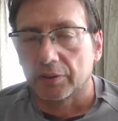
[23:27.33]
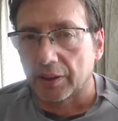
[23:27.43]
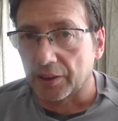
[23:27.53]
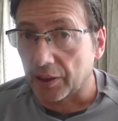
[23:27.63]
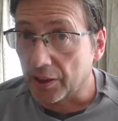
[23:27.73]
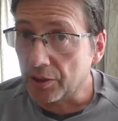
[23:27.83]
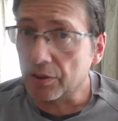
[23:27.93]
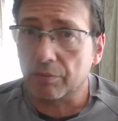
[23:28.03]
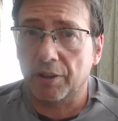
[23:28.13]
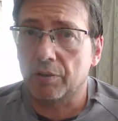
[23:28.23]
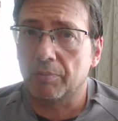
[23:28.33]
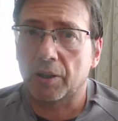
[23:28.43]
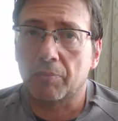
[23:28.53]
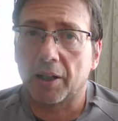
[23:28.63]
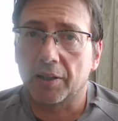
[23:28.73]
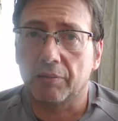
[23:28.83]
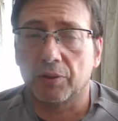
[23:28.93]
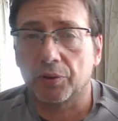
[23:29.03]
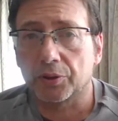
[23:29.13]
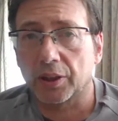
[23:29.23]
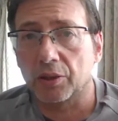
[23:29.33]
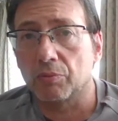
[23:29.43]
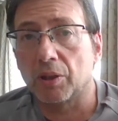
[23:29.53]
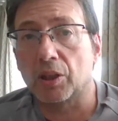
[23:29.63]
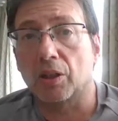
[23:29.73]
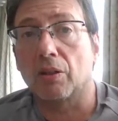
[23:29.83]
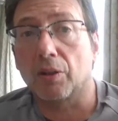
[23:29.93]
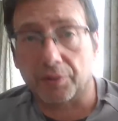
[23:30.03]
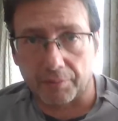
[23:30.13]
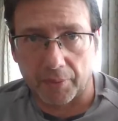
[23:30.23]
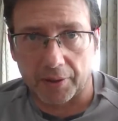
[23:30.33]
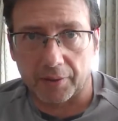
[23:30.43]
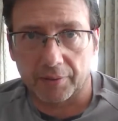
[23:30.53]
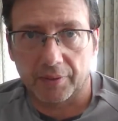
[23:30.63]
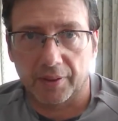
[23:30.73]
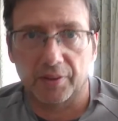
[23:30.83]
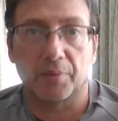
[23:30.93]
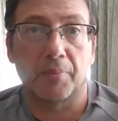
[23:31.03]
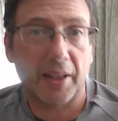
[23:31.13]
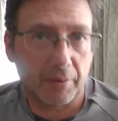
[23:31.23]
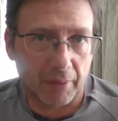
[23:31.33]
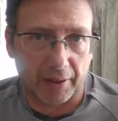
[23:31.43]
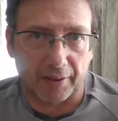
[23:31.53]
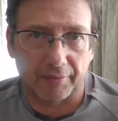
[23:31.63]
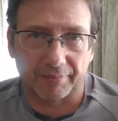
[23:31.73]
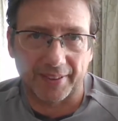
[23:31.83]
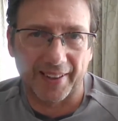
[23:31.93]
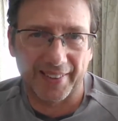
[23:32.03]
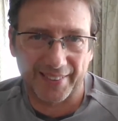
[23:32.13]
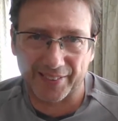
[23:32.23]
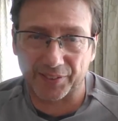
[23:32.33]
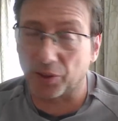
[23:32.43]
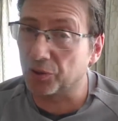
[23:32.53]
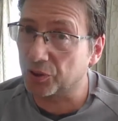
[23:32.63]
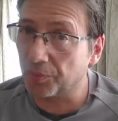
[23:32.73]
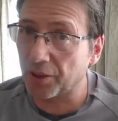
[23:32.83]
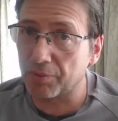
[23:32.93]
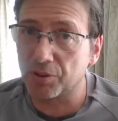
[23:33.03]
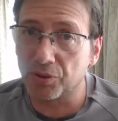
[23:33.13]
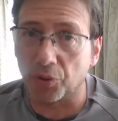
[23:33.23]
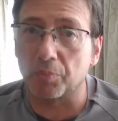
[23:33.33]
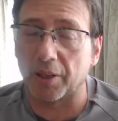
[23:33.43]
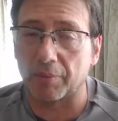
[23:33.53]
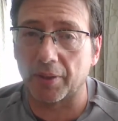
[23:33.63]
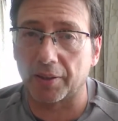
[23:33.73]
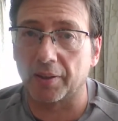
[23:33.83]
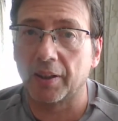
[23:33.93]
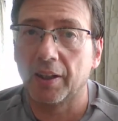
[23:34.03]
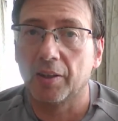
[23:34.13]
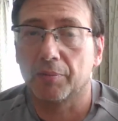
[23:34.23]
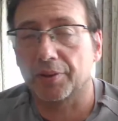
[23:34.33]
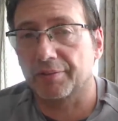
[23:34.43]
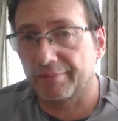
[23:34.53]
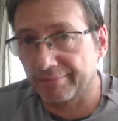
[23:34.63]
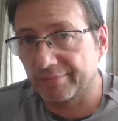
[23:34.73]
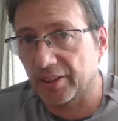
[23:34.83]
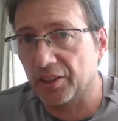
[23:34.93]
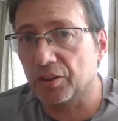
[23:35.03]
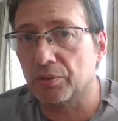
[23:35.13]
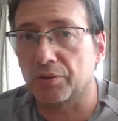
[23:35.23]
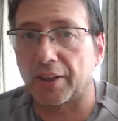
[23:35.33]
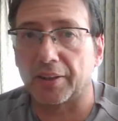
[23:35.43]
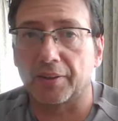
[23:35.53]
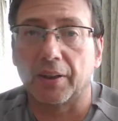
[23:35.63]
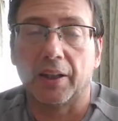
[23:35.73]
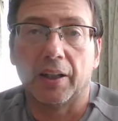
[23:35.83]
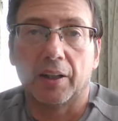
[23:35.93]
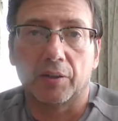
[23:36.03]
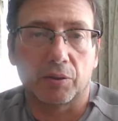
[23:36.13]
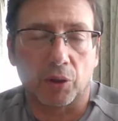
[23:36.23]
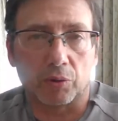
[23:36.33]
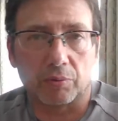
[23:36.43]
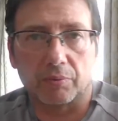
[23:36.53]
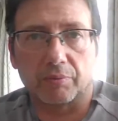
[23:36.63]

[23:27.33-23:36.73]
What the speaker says: The easiest way to make money will not say you make a lot of money. You make money. That's also, or sometimes you don't make money, but it's a good try then. You don't.